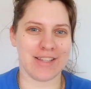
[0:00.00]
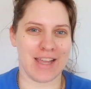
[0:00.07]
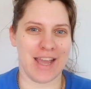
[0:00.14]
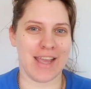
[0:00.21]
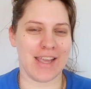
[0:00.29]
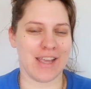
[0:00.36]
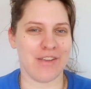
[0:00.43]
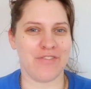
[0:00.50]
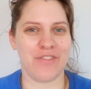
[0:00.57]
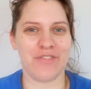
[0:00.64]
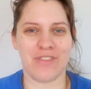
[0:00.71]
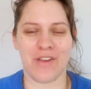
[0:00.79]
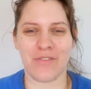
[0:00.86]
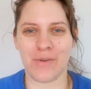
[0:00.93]
Tang. If
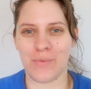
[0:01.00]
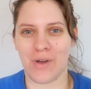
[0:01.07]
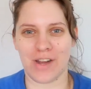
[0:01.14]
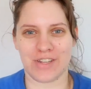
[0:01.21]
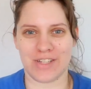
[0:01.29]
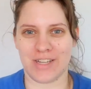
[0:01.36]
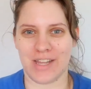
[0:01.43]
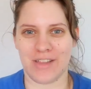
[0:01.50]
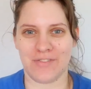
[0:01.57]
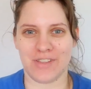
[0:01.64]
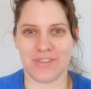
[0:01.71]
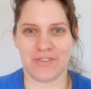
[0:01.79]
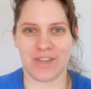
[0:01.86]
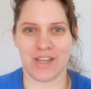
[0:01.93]
you've never watched any of
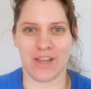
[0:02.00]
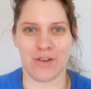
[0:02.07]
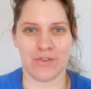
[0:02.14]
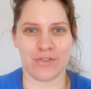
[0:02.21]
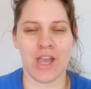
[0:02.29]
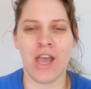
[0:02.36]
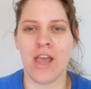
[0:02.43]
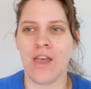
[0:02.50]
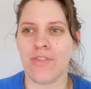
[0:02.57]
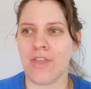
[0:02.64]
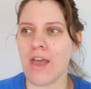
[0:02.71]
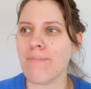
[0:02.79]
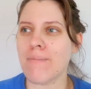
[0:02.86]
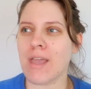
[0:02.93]
his videos,
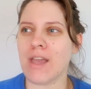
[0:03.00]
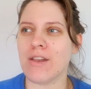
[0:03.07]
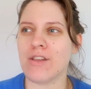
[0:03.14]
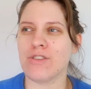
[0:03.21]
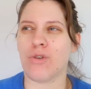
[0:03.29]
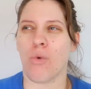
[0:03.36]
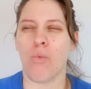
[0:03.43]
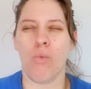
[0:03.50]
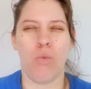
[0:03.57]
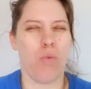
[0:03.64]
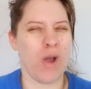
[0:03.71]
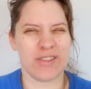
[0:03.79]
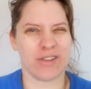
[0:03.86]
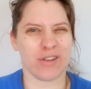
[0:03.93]
that man is a
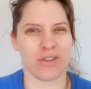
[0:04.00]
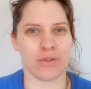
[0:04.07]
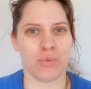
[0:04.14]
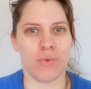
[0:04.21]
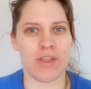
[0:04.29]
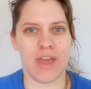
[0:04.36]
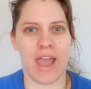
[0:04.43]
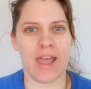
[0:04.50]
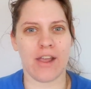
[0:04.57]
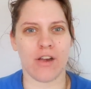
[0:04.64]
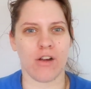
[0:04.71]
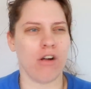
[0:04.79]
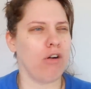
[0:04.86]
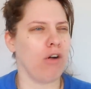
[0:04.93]
wizard with
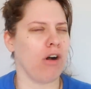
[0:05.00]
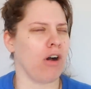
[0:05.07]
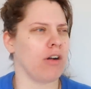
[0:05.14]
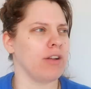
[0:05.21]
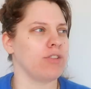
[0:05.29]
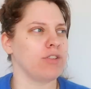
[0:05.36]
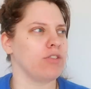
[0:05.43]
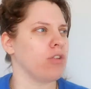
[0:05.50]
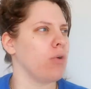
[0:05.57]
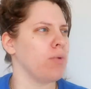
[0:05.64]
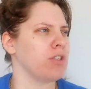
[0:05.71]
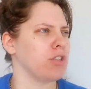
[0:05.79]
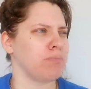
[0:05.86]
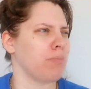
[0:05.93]
hair. Oh, it's so
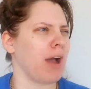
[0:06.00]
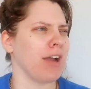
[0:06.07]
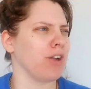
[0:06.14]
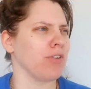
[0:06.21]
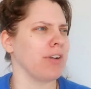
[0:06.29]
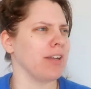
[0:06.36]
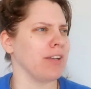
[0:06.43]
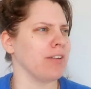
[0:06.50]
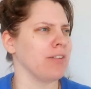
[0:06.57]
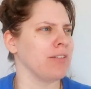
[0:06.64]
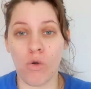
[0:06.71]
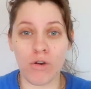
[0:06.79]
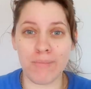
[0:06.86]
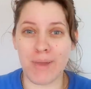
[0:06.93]
inspiring.
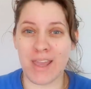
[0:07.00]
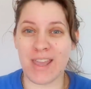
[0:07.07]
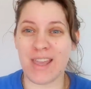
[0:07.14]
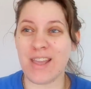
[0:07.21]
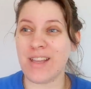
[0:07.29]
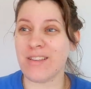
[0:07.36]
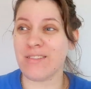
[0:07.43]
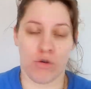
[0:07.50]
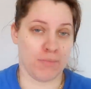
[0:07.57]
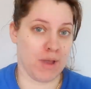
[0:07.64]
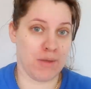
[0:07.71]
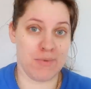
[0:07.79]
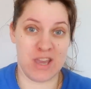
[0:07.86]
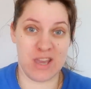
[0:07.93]
Or maybe just
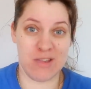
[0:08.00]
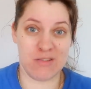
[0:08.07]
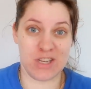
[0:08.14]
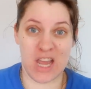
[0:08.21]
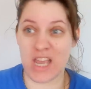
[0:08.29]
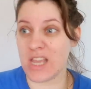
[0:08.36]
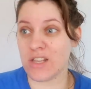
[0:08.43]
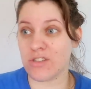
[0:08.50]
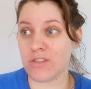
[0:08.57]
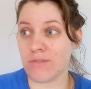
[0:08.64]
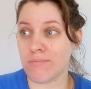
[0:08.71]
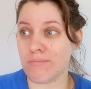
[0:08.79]
taking a